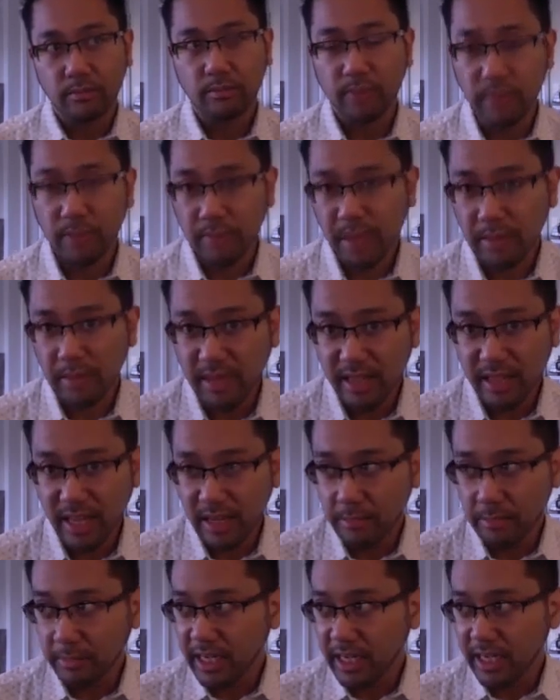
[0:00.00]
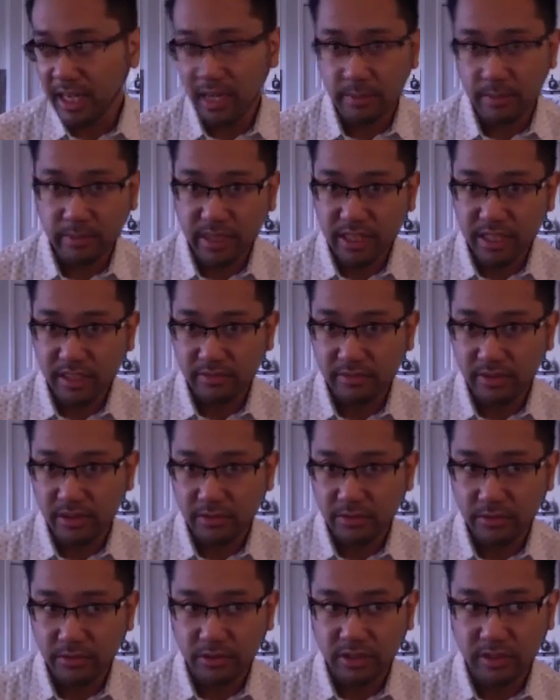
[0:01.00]
but maybe they might not be as
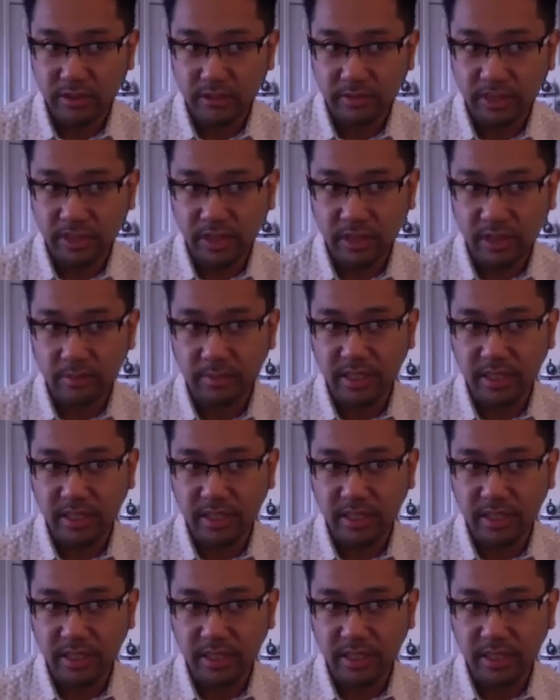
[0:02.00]
fearful as we are,